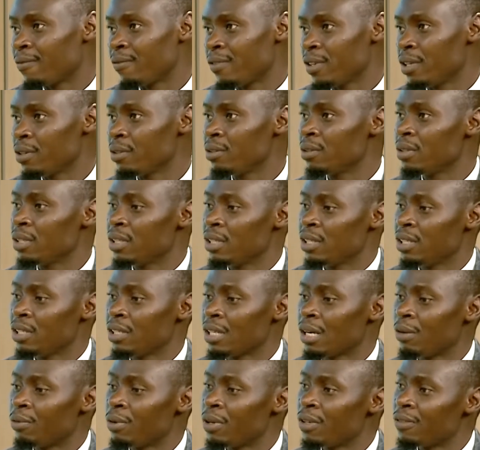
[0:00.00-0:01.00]
I feel
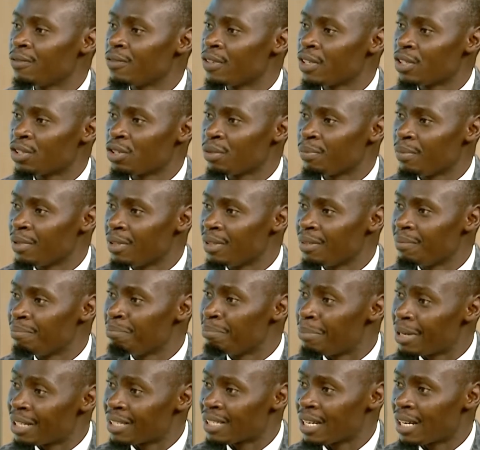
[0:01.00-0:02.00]
their welfare should
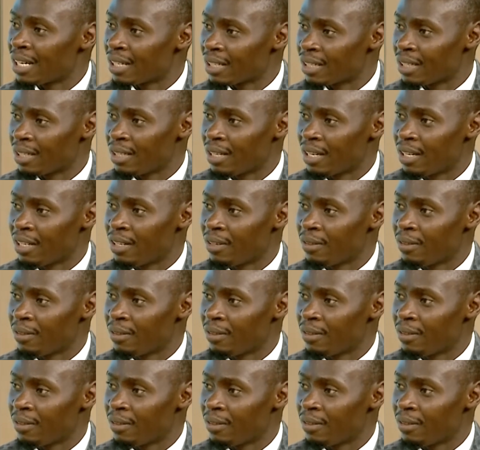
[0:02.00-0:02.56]
be better,